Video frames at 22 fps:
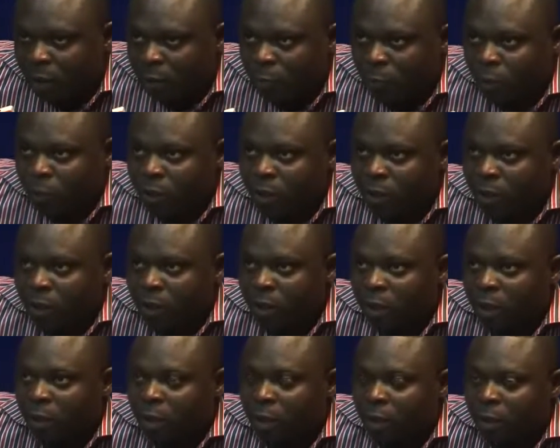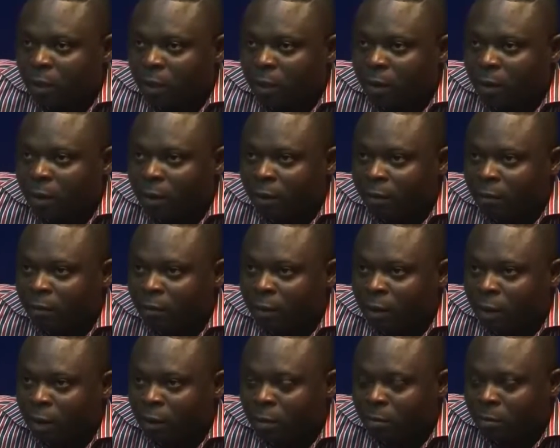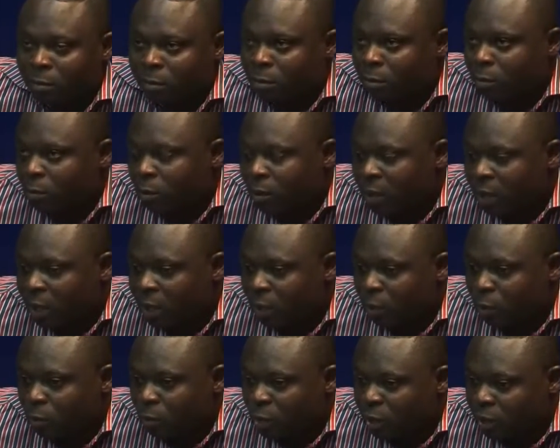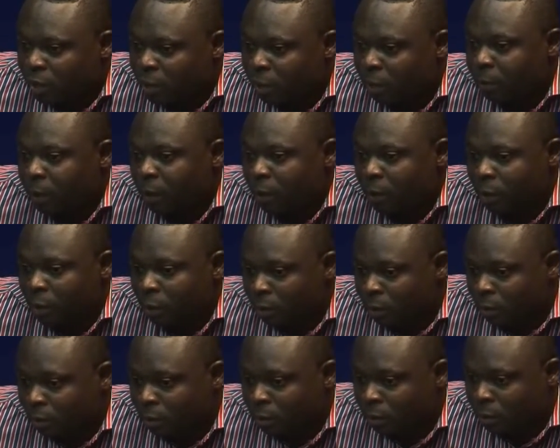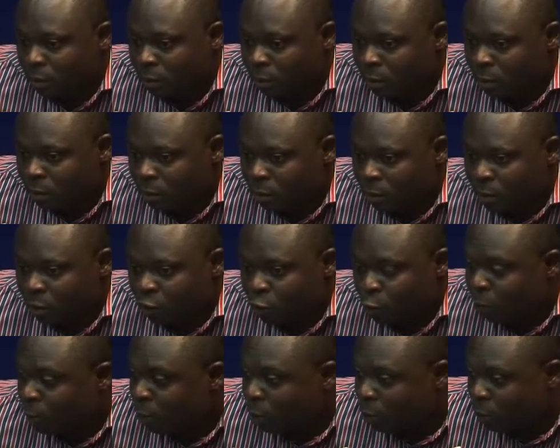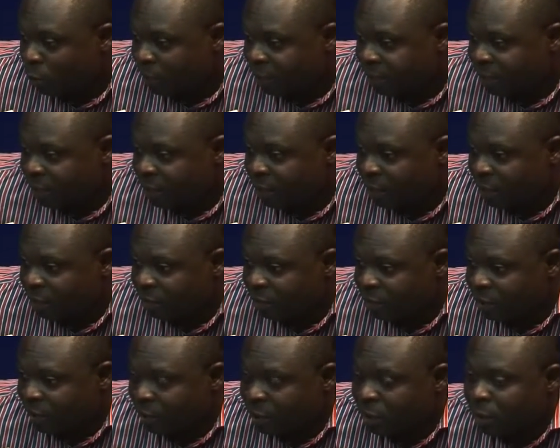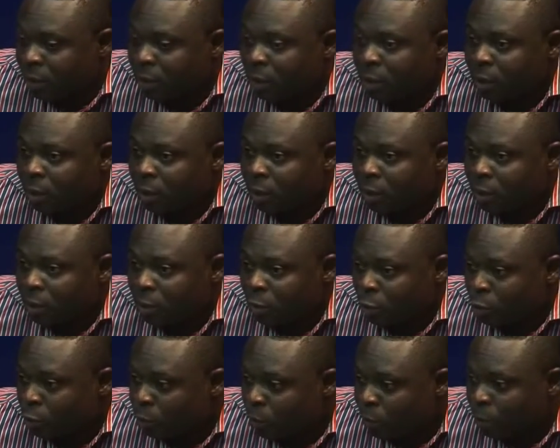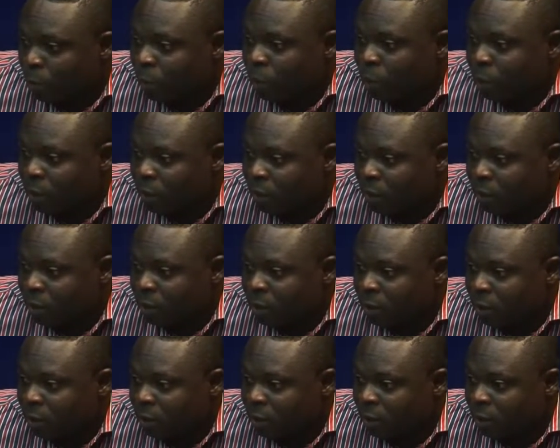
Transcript: which like they are no chairman. The Supreme Court cases that have said to the moment against the